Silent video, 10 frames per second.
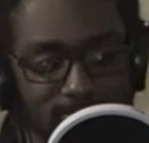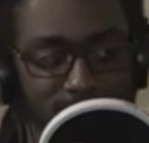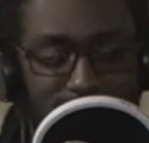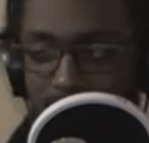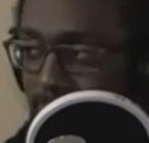
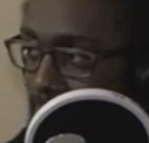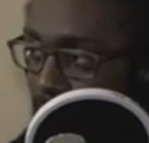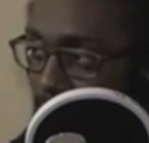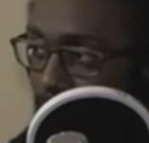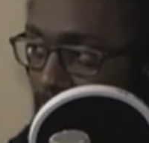
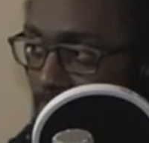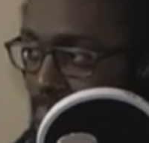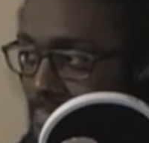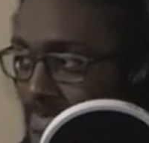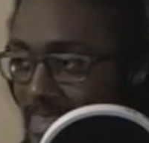
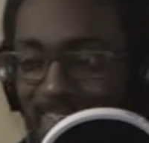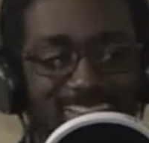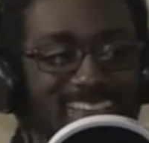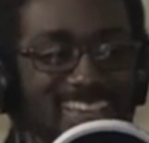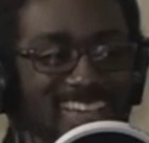
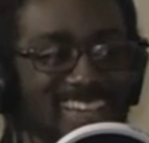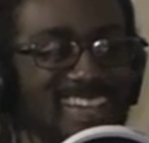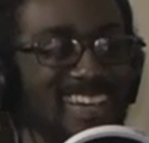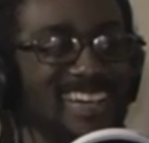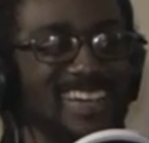
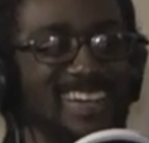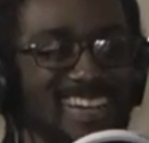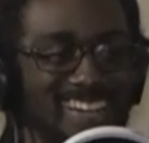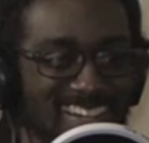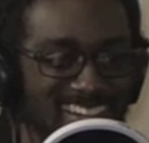
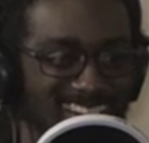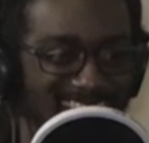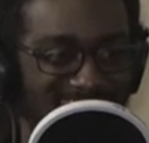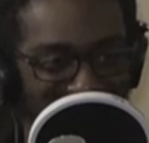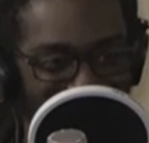
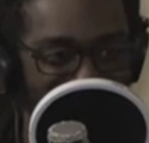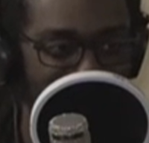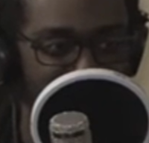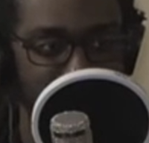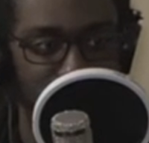
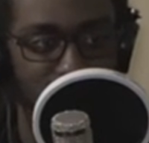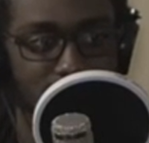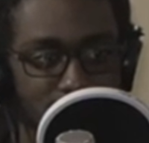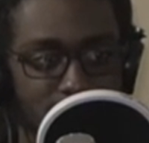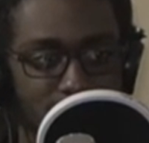
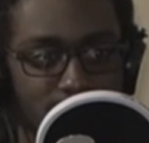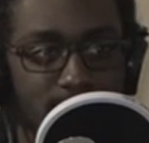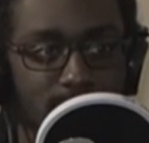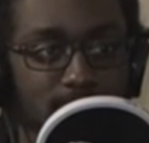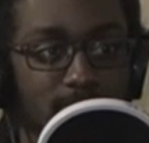
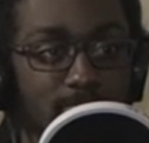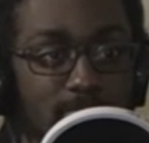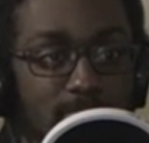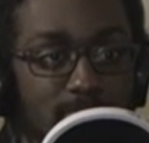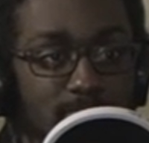
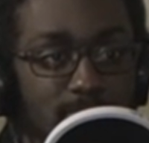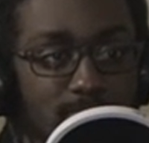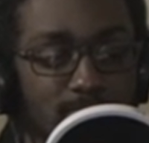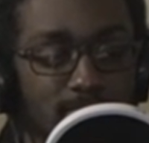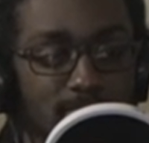
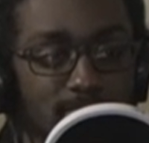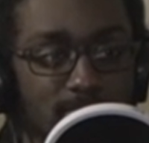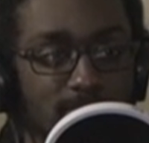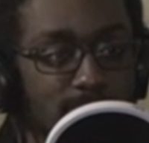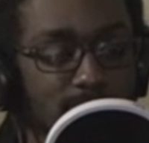
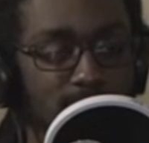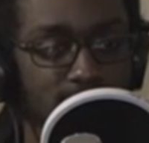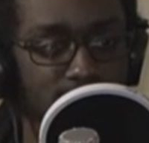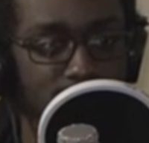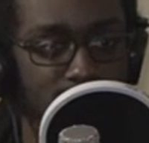
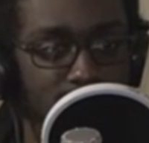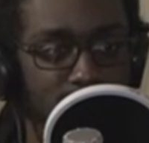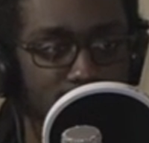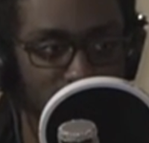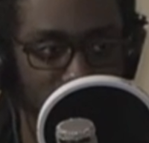
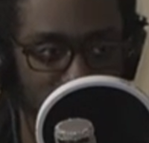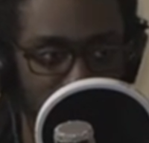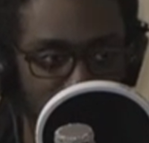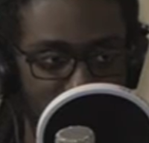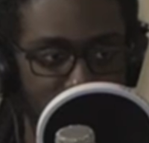(silent)